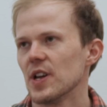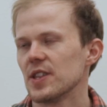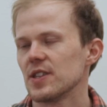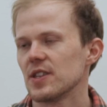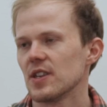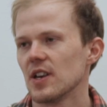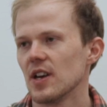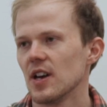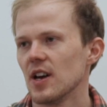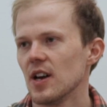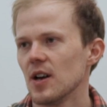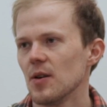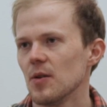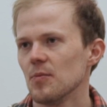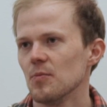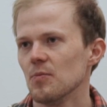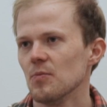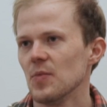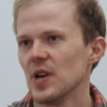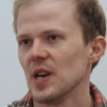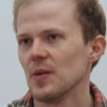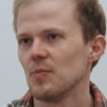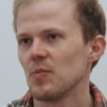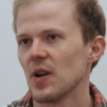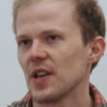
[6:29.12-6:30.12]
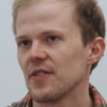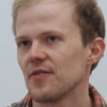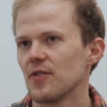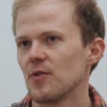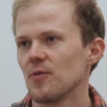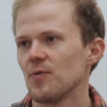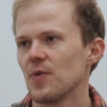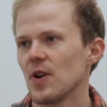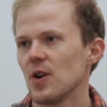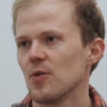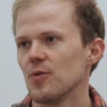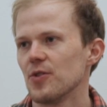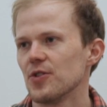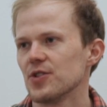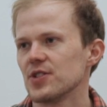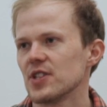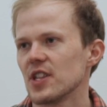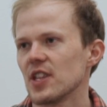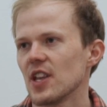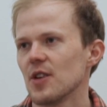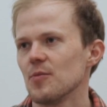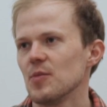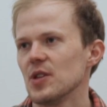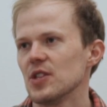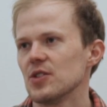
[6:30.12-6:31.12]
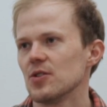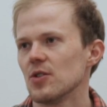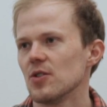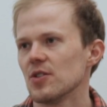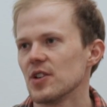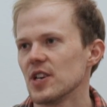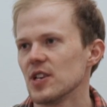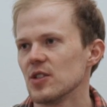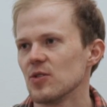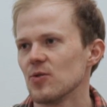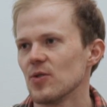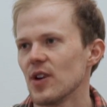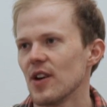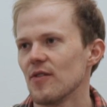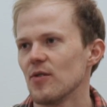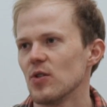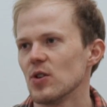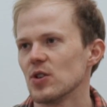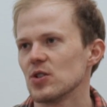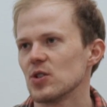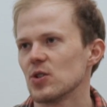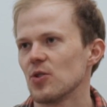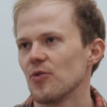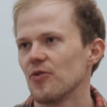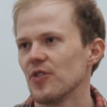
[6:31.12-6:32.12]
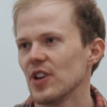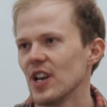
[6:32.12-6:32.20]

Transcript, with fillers: what uh, many platform founders that I've been talking to have also